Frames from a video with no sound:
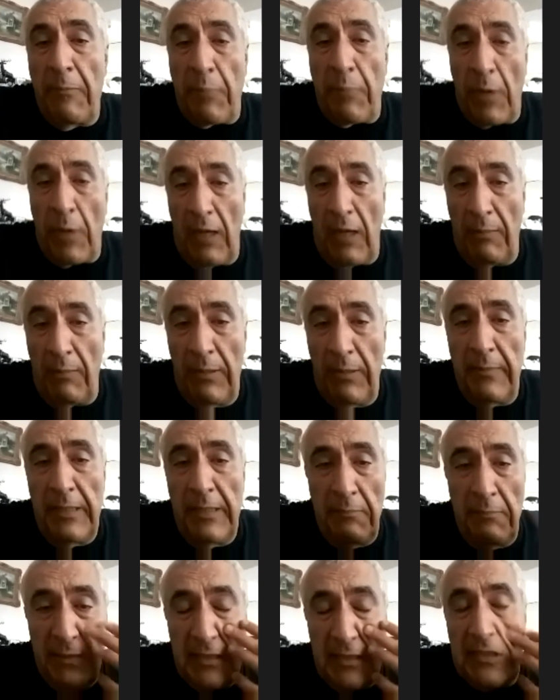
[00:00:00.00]
problem
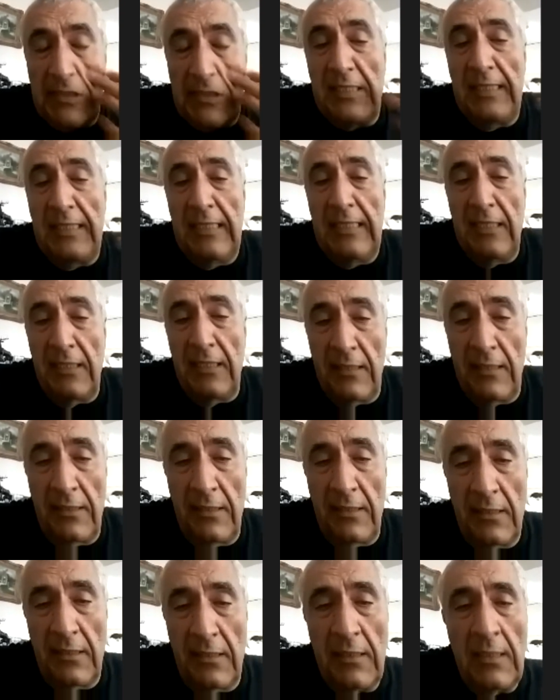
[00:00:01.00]
and misery
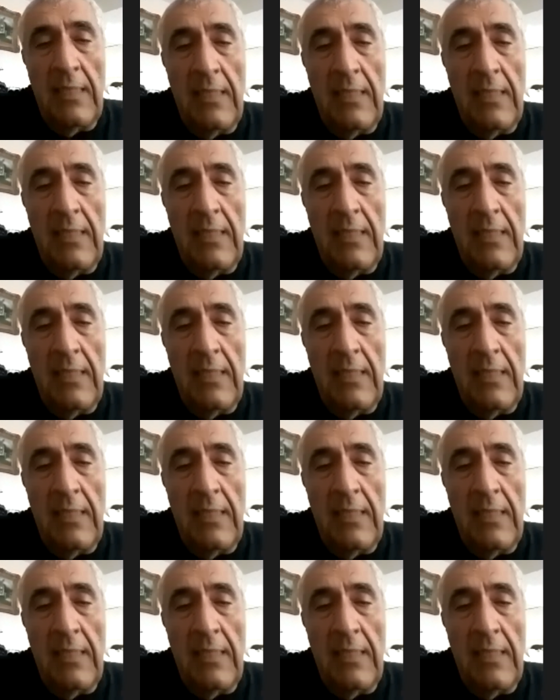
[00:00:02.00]
and